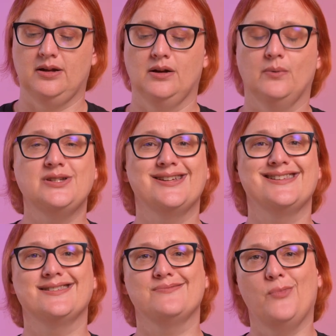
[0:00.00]
which
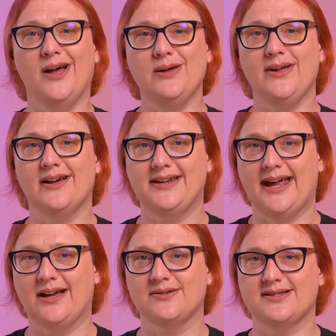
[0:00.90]
is why we are
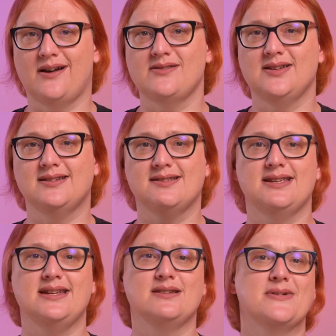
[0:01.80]
now starting to
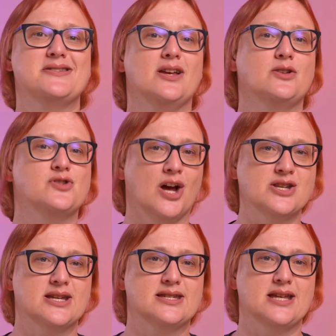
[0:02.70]
see domestic
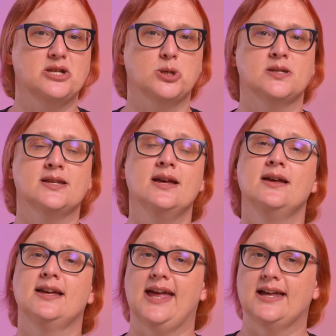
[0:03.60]
charging stations
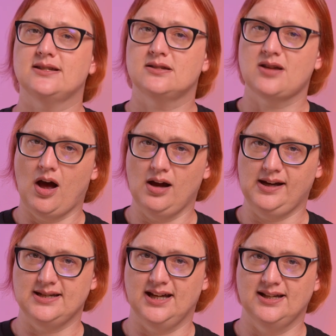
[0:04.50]
get
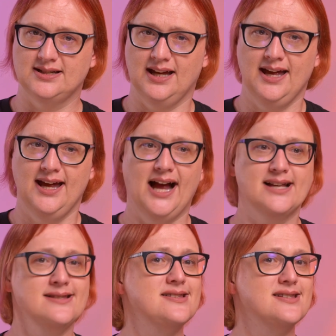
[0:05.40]
targeted.
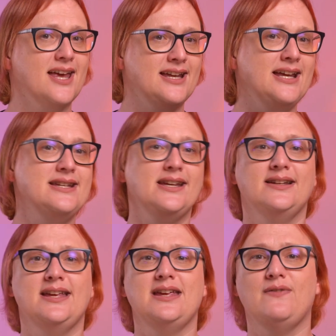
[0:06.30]
As Canadian
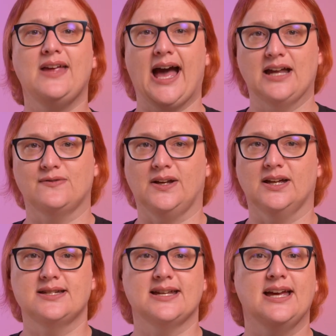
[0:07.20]
EV
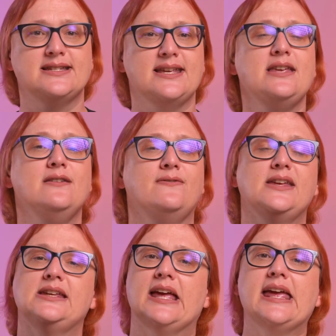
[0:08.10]
advocate and
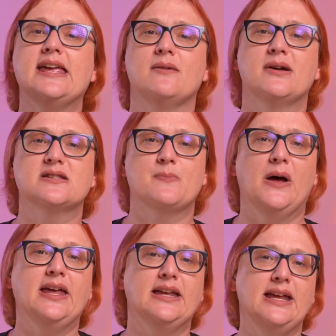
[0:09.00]
EV EMS
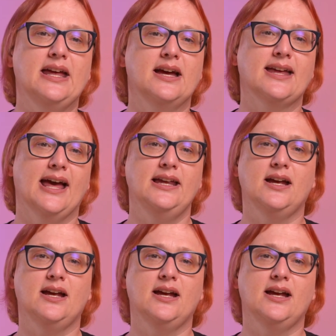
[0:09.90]
pioneer Kelly